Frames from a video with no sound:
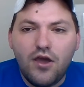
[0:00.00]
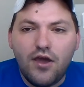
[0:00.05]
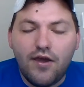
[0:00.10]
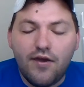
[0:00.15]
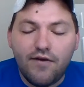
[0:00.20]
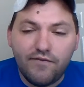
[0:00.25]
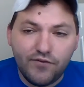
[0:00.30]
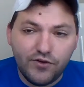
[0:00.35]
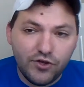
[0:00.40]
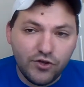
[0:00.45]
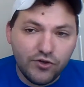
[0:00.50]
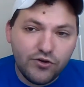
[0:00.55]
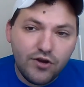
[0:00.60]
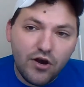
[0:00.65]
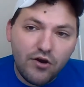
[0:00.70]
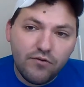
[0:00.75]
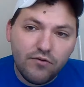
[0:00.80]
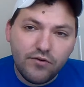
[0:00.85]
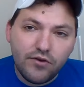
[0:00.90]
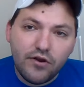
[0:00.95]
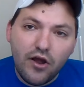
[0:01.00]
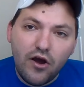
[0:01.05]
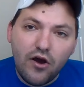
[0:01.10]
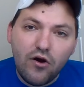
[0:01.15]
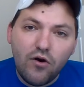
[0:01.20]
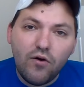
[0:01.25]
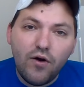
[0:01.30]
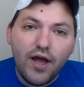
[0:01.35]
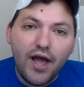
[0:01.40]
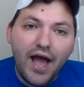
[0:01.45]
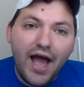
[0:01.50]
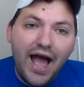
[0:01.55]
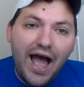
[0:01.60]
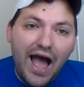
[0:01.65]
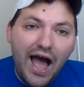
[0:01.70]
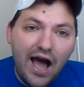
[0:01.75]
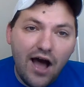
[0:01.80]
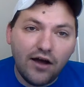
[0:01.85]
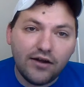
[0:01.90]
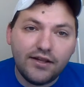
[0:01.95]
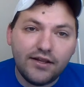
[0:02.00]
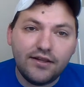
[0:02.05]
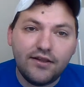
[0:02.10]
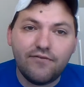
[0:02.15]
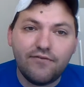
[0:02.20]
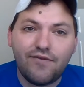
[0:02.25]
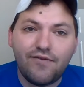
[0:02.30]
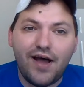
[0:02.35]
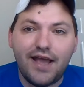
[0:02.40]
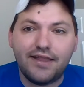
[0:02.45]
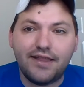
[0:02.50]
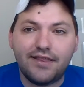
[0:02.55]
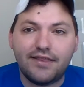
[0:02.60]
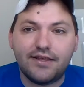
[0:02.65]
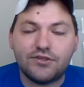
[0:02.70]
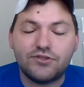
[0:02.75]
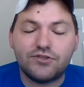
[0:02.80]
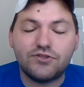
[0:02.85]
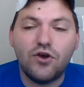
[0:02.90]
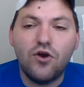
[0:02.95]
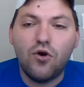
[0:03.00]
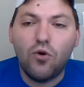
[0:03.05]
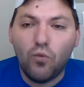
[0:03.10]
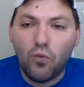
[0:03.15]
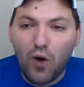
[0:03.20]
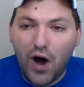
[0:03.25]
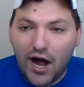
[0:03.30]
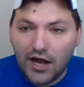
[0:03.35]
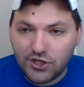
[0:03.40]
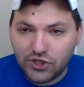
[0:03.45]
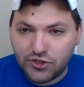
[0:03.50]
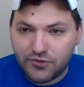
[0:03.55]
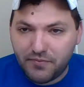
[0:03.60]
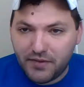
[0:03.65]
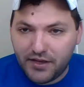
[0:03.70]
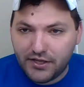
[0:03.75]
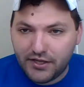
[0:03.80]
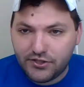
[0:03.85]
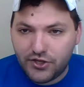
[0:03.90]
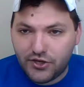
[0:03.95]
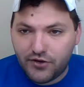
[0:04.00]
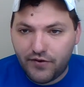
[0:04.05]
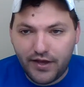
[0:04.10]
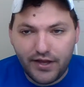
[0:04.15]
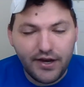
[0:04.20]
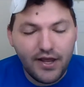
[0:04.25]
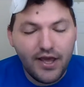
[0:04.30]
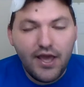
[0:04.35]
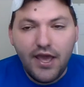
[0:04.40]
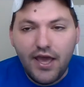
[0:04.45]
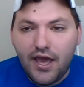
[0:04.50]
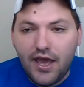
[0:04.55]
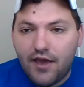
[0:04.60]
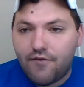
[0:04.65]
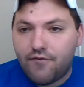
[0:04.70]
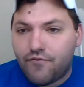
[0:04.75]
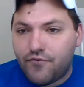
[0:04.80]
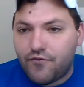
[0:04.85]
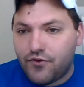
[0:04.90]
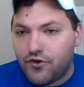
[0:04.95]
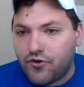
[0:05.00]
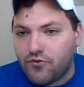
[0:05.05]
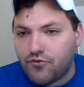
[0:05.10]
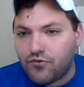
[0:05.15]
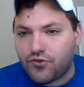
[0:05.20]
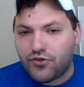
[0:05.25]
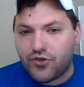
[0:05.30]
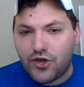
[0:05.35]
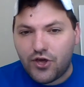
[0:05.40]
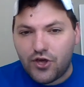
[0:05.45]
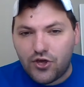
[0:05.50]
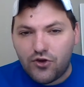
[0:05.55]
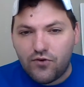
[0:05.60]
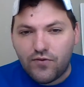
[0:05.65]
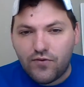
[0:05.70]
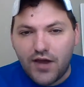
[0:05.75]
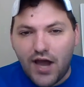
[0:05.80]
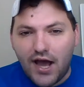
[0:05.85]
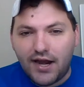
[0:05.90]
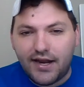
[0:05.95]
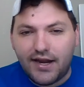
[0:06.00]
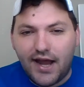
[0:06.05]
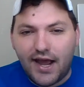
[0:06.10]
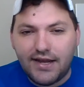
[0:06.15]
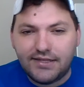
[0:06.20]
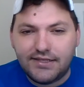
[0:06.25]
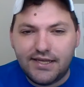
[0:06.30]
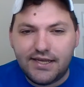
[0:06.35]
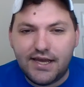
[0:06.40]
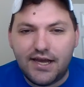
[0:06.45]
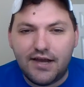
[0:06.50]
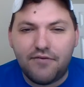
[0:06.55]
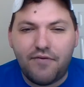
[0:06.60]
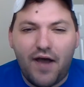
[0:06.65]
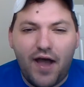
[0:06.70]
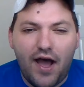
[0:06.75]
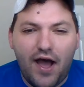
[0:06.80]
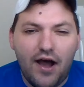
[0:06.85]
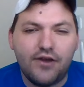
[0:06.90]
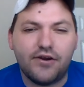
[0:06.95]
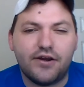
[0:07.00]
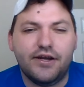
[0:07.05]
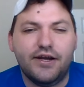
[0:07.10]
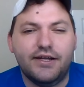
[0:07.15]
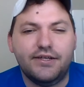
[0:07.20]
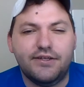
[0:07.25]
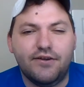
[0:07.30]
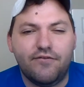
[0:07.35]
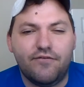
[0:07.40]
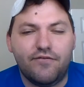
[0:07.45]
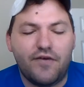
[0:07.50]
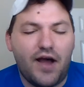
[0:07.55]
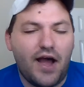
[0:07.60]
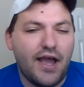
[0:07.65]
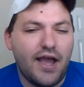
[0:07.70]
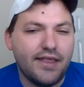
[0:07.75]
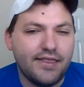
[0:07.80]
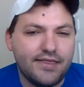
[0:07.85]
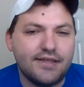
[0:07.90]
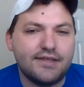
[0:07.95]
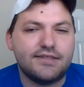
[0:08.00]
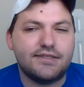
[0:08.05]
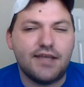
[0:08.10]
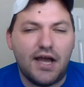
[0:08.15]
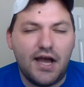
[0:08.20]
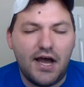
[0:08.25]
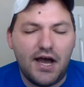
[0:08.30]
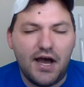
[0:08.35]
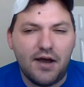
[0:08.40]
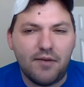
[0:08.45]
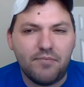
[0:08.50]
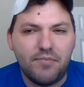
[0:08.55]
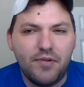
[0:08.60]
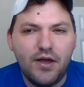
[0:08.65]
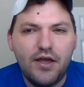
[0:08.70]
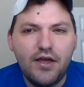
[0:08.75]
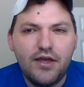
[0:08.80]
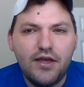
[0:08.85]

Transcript: If you don't know how to divide this, watch me do it. If you think you got an idea of how you're going to divide this up,